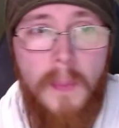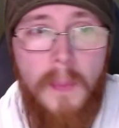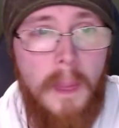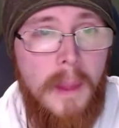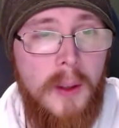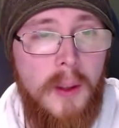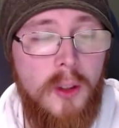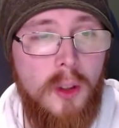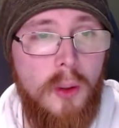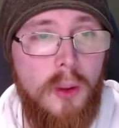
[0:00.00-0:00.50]

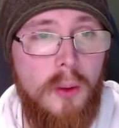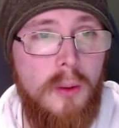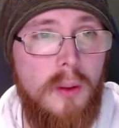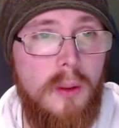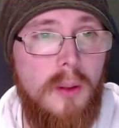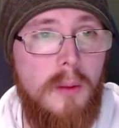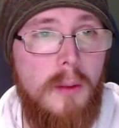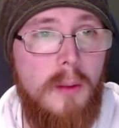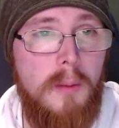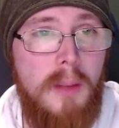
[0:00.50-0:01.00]
So
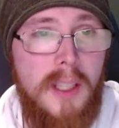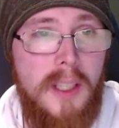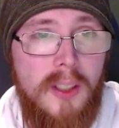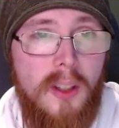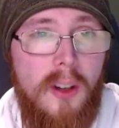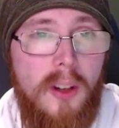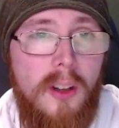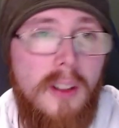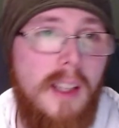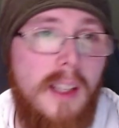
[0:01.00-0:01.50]
Pizza
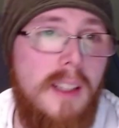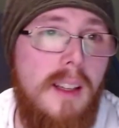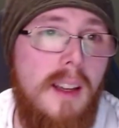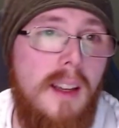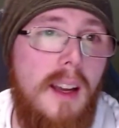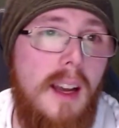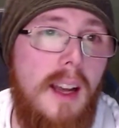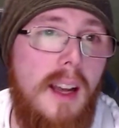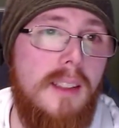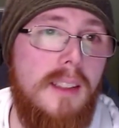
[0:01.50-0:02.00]
Hotline
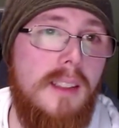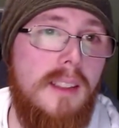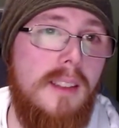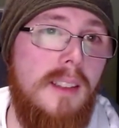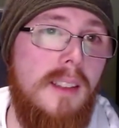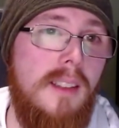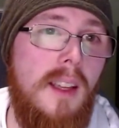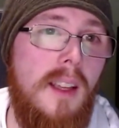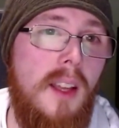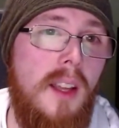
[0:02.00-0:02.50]

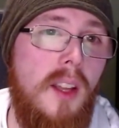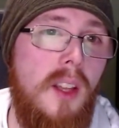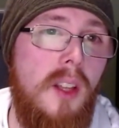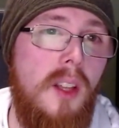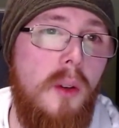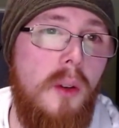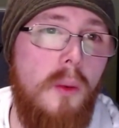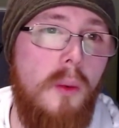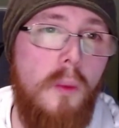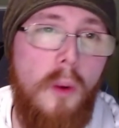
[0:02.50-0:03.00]
asked,
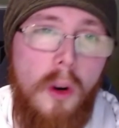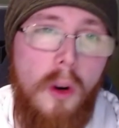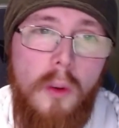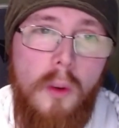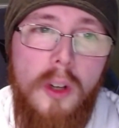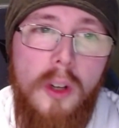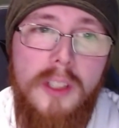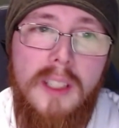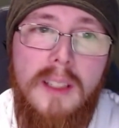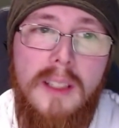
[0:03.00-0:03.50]
what
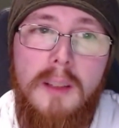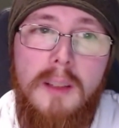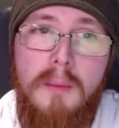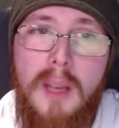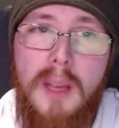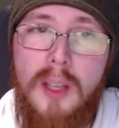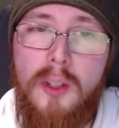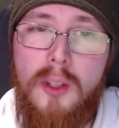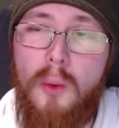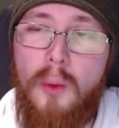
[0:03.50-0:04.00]
was it that
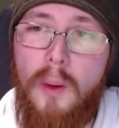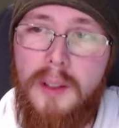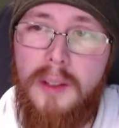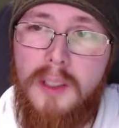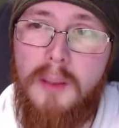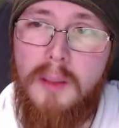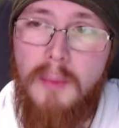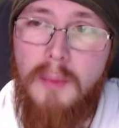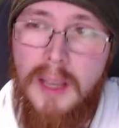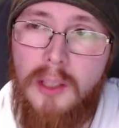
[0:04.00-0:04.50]
made you want
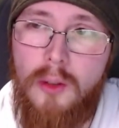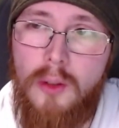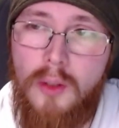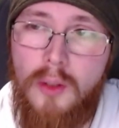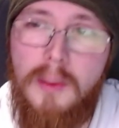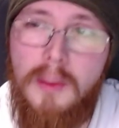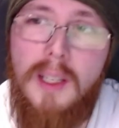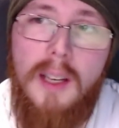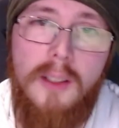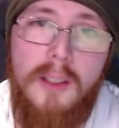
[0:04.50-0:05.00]
to make a
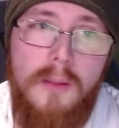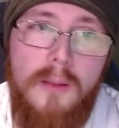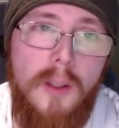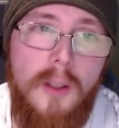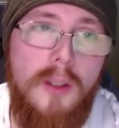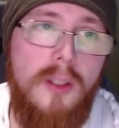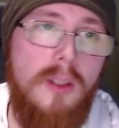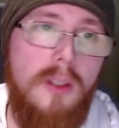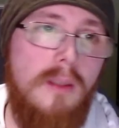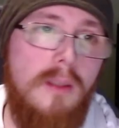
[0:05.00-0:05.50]
Dreamcast
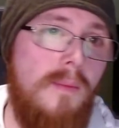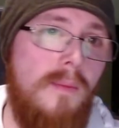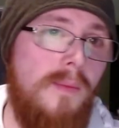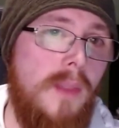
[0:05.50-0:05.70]
version?